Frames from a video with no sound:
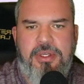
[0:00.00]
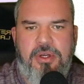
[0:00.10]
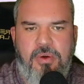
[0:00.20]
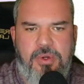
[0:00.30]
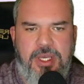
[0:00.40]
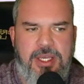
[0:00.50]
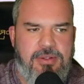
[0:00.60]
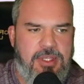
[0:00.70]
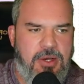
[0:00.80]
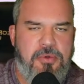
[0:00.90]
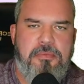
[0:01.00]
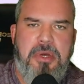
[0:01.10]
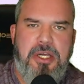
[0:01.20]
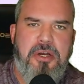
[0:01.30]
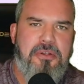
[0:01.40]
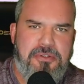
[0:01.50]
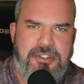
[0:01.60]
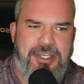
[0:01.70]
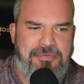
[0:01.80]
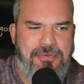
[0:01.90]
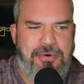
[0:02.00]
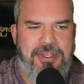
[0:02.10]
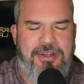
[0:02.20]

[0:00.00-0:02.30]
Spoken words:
Okay, that was my color scheme for you.